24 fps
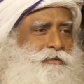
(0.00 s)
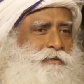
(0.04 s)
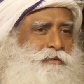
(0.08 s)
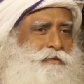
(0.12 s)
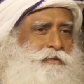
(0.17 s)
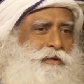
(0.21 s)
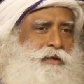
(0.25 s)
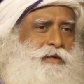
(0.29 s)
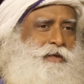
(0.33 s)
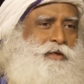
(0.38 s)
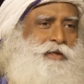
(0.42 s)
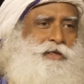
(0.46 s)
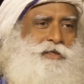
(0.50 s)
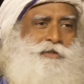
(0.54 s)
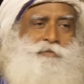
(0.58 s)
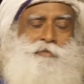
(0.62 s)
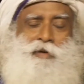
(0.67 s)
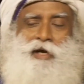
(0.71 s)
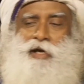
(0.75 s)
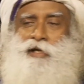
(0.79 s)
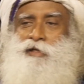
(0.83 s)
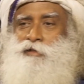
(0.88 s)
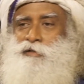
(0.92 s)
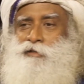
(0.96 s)
In his
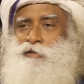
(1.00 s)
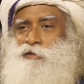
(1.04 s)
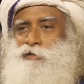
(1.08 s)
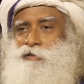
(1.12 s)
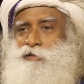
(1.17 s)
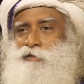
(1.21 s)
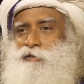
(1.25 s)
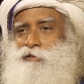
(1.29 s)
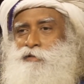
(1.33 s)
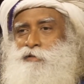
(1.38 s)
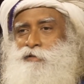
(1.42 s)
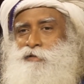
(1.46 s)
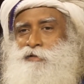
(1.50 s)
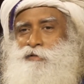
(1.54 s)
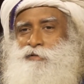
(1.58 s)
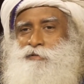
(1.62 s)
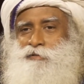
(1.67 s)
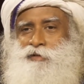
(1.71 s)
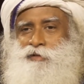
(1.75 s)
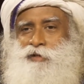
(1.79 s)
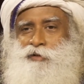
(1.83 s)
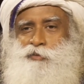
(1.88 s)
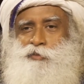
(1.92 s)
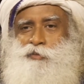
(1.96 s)
mind,
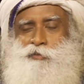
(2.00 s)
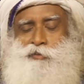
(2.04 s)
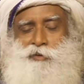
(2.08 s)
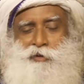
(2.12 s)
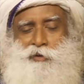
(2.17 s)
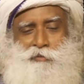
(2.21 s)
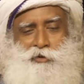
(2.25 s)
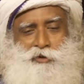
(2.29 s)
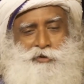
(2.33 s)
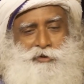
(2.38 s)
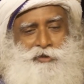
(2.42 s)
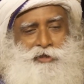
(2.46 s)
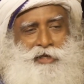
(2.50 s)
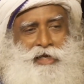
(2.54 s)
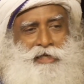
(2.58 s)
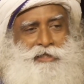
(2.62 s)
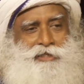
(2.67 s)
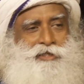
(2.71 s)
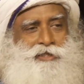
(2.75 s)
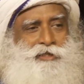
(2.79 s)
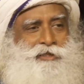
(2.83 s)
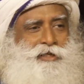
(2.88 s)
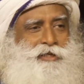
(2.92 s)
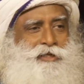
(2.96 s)
the most
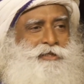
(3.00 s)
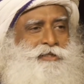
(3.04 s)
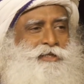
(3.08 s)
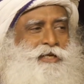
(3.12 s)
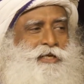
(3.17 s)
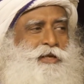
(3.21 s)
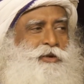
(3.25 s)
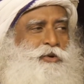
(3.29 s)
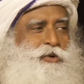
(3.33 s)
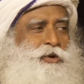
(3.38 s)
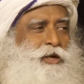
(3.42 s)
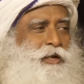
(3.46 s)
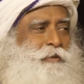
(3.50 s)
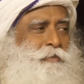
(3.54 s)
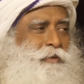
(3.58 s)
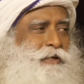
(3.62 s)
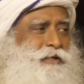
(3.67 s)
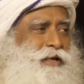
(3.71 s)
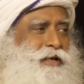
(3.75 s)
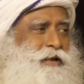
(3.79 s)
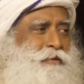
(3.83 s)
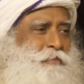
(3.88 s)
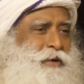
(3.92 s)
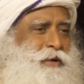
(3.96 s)
nasty things can only be
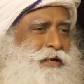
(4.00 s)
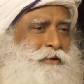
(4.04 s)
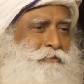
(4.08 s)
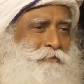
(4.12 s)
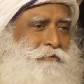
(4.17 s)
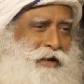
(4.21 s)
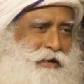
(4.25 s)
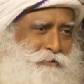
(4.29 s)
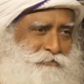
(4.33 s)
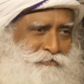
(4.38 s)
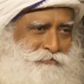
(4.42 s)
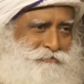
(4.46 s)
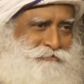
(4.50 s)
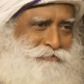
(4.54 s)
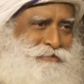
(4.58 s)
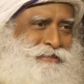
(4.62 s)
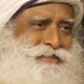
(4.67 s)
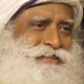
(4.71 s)
done by the wife.